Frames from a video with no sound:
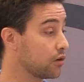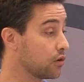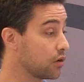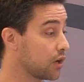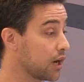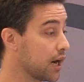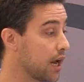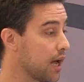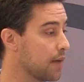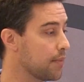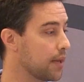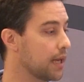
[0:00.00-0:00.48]
and on
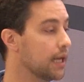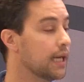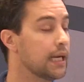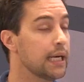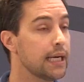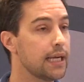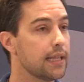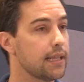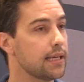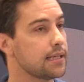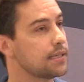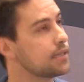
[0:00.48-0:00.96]
climate.
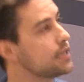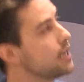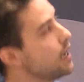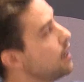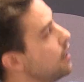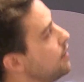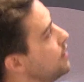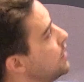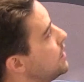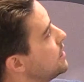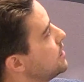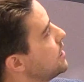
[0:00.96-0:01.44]
This,
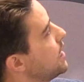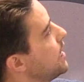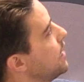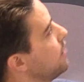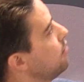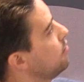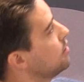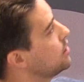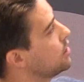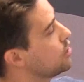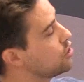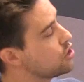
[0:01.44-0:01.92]
this
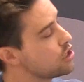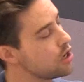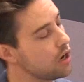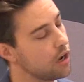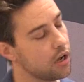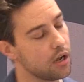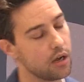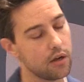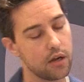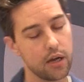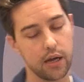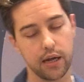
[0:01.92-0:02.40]
here is a
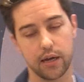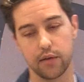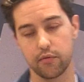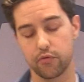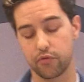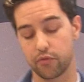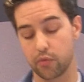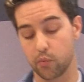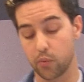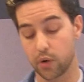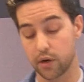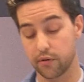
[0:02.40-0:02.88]
chart um,
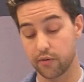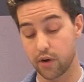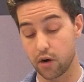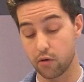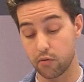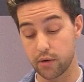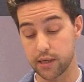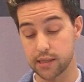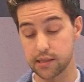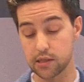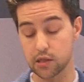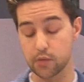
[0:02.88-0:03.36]
from one of our
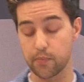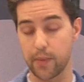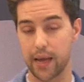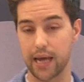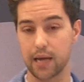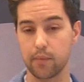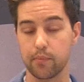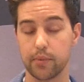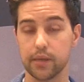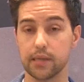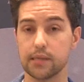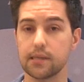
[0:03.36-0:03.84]
recent
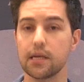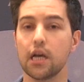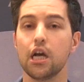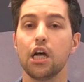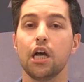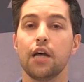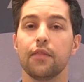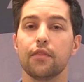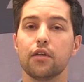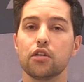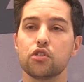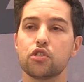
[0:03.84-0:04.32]
papers
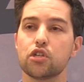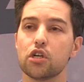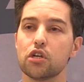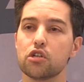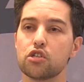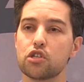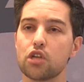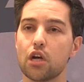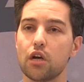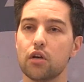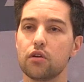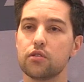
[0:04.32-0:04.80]
that just
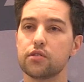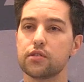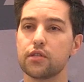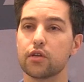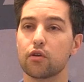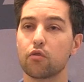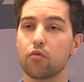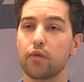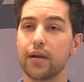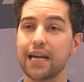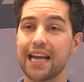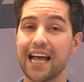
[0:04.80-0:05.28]
shows the
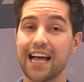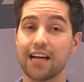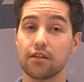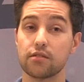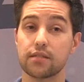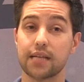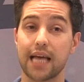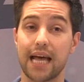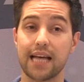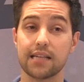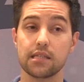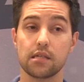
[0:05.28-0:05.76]

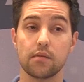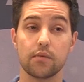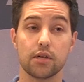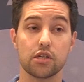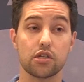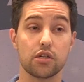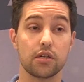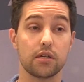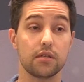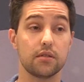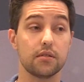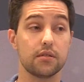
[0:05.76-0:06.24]
greenhouse gas
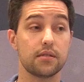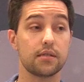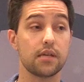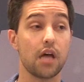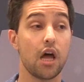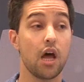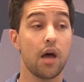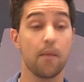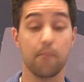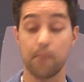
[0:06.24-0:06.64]
emissions